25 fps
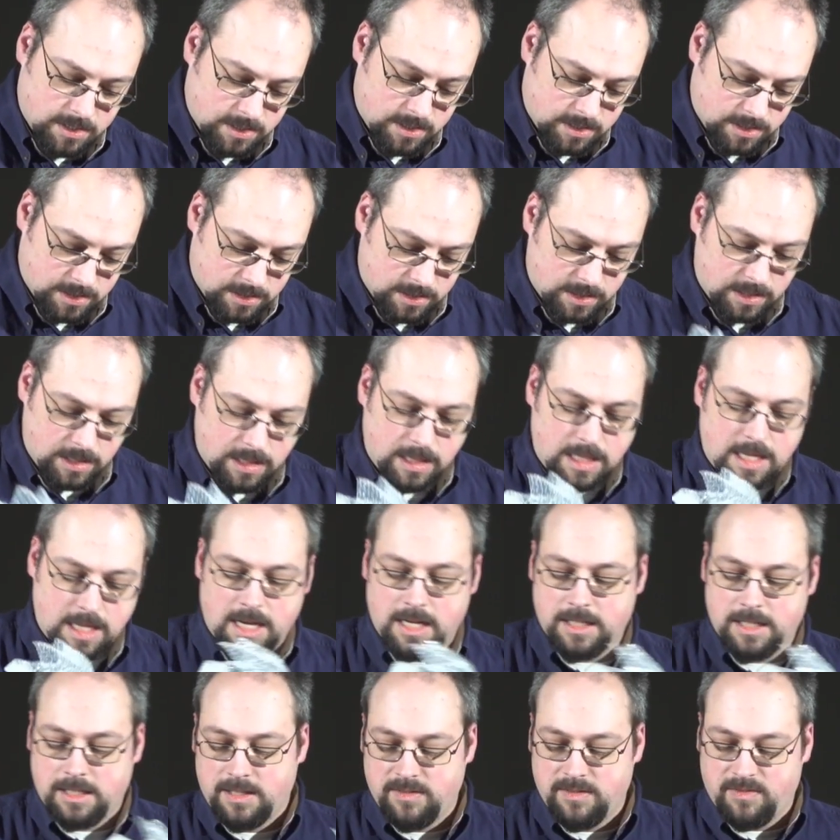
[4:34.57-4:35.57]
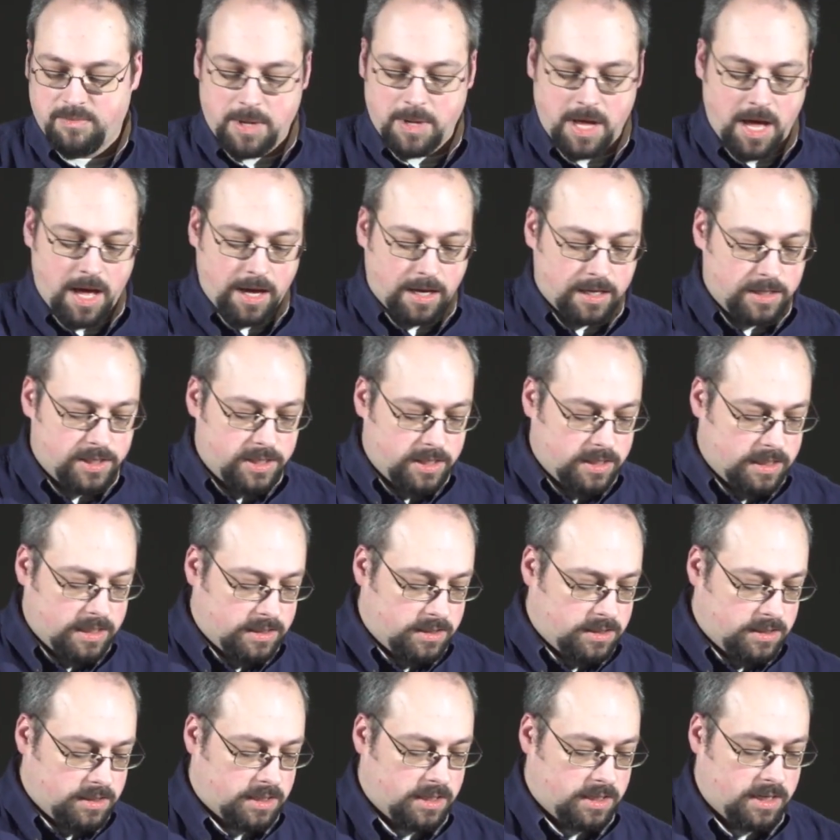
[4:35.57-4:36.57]
Lots of packaging.
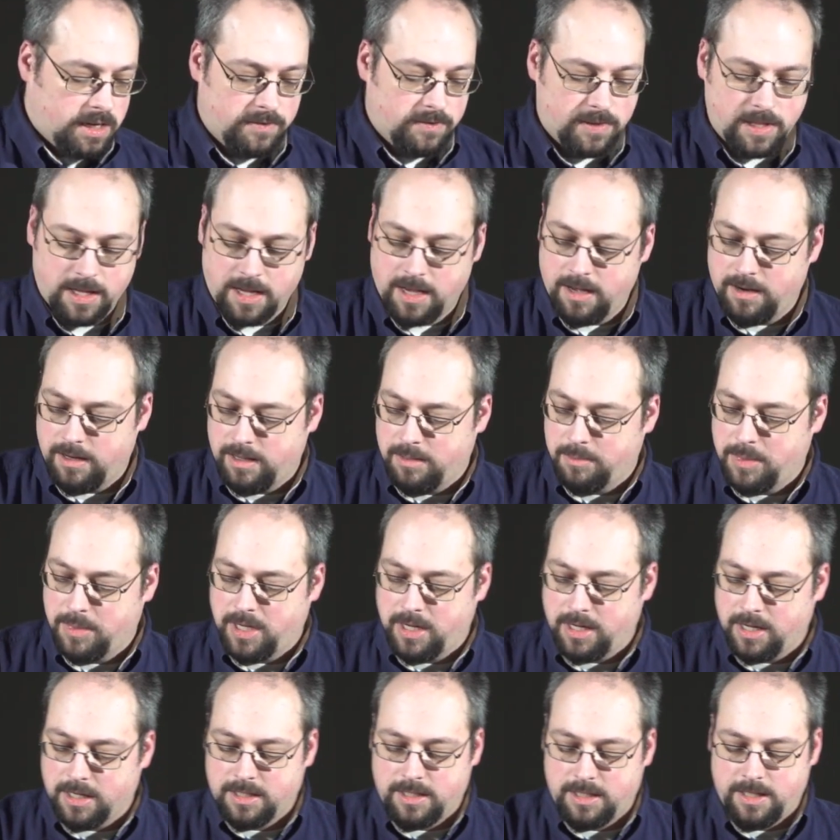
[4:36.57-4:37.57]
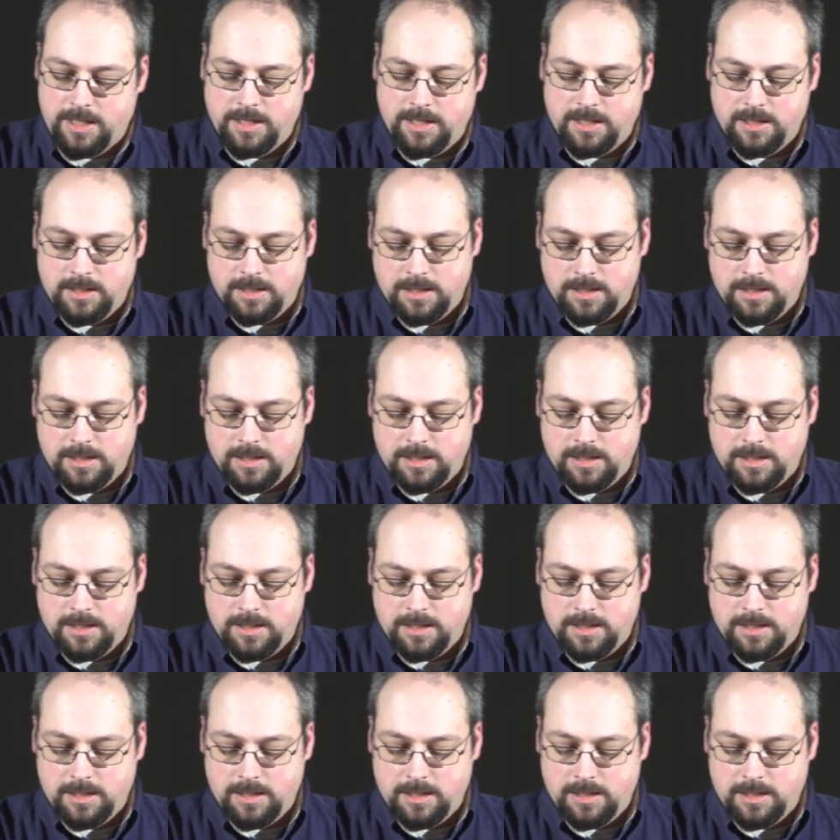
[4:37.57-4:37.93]
Let's just get everything out of the box here.